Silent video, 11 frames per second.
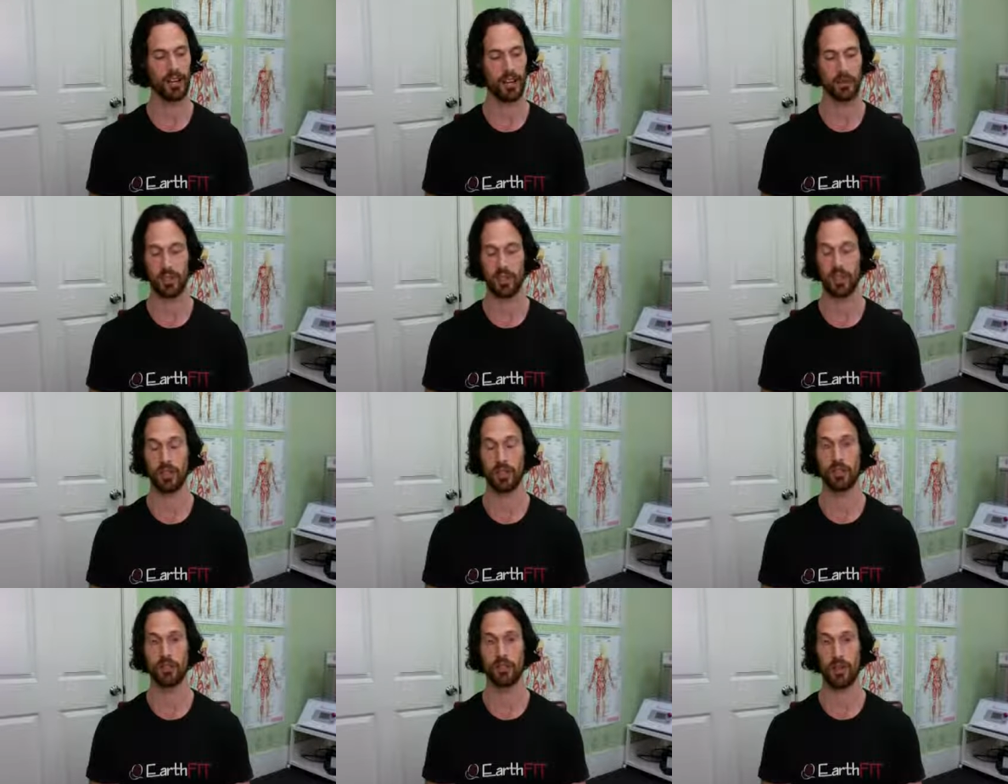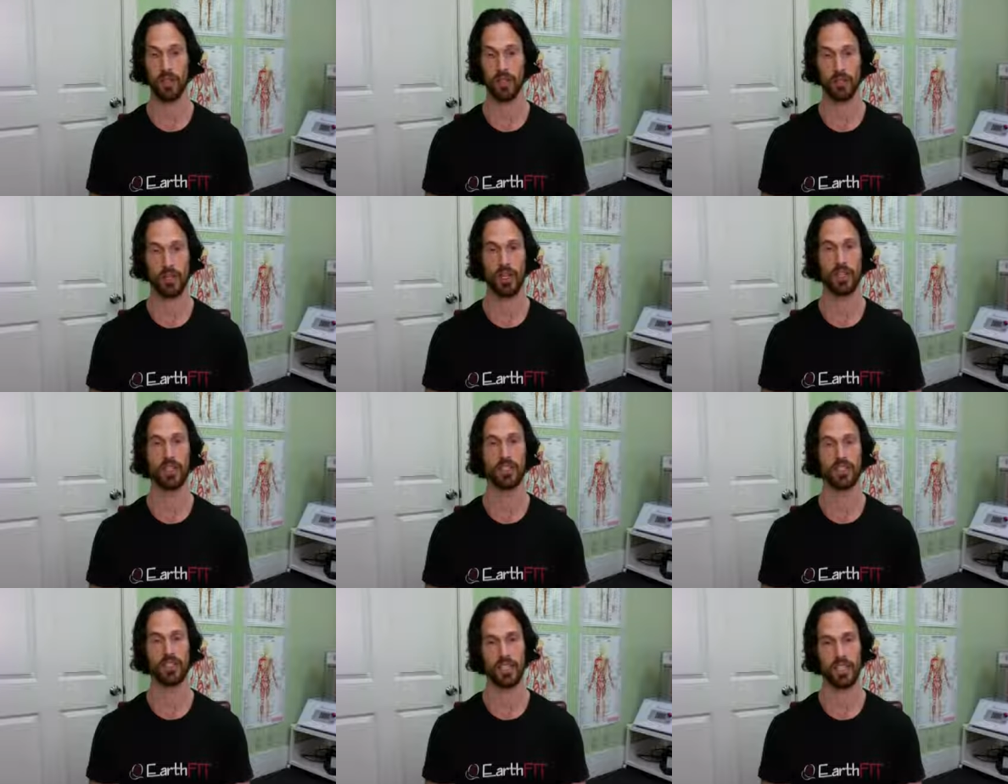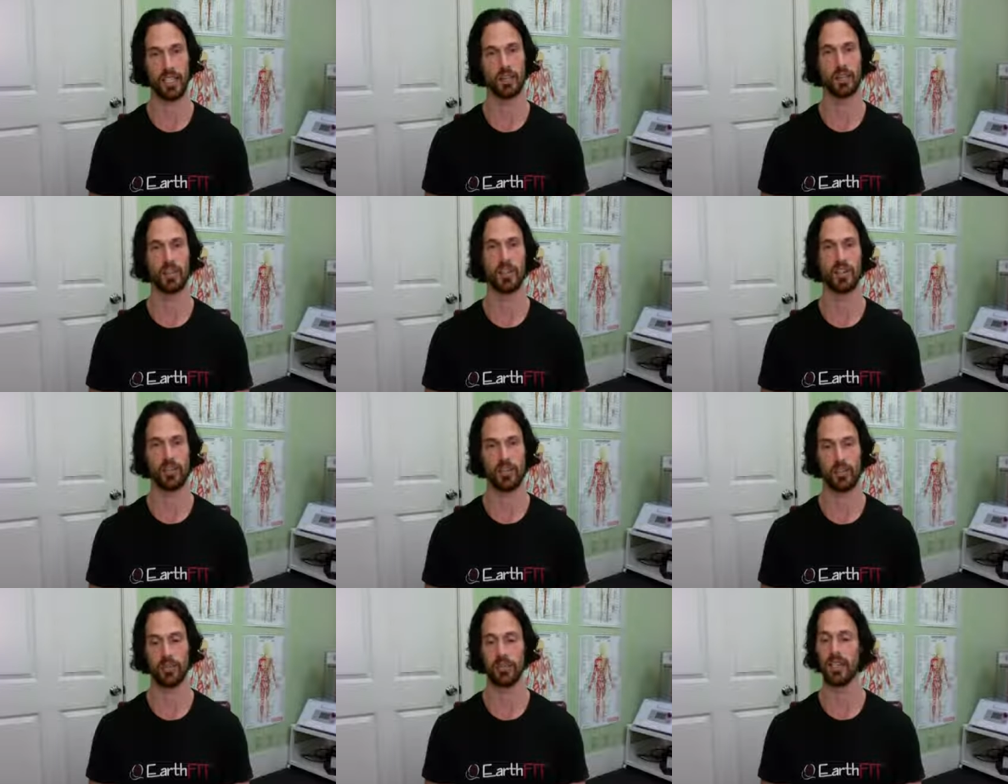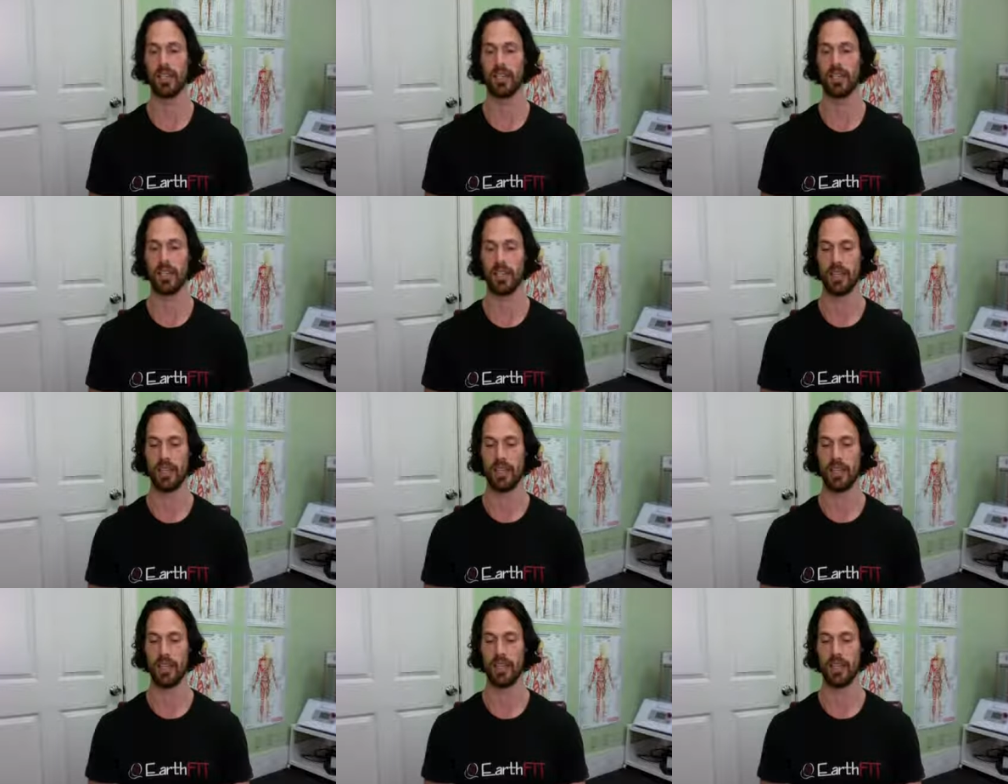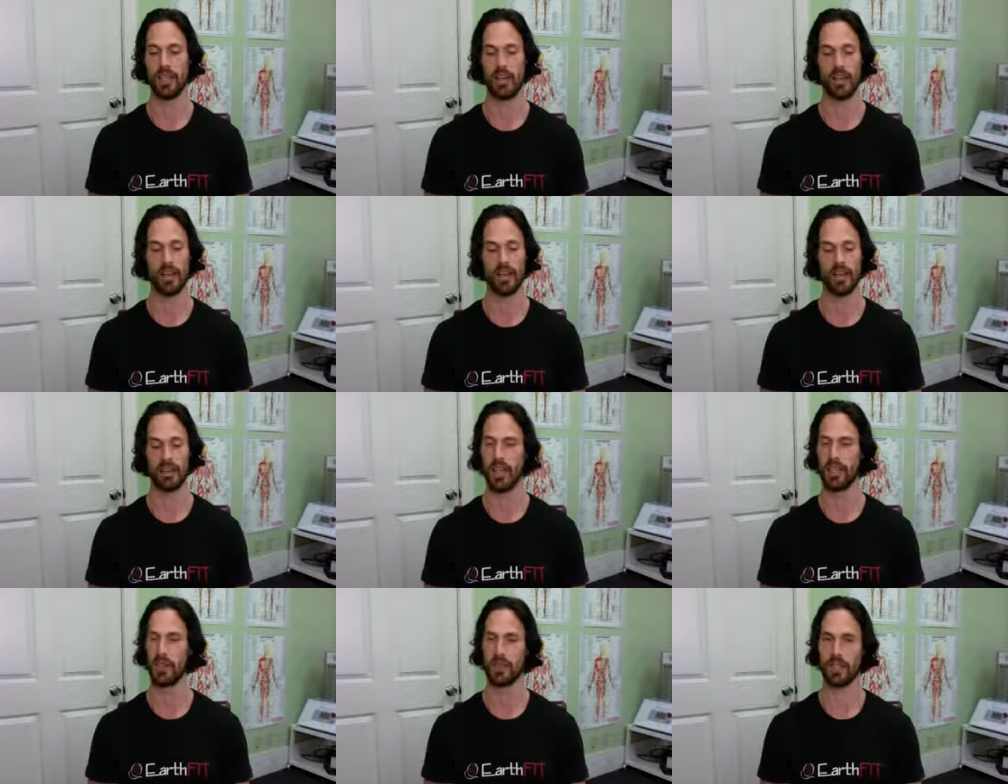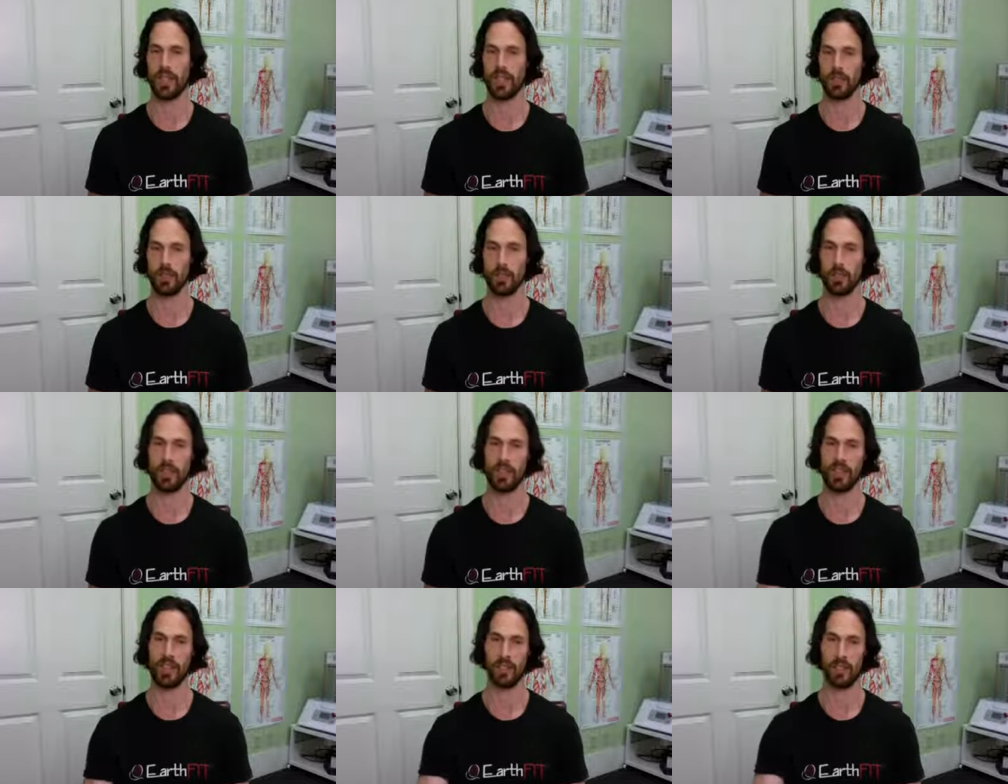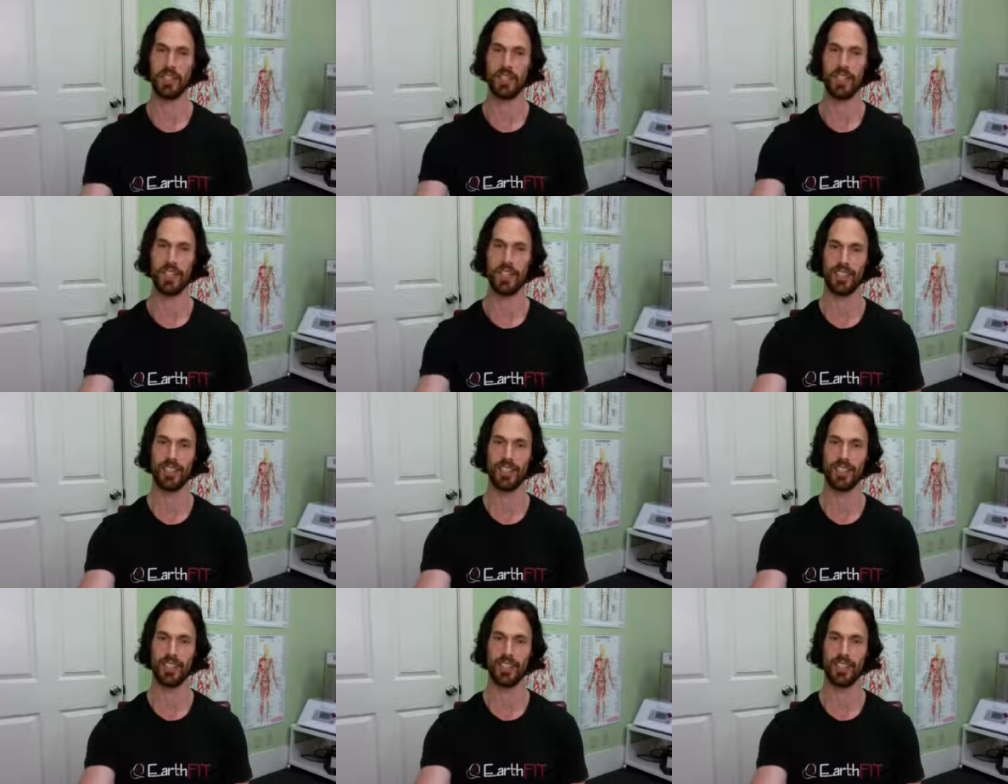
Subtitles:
I'm sure a bunch of my clients are going to connect with you on social media. And thank you again. Appreciate it.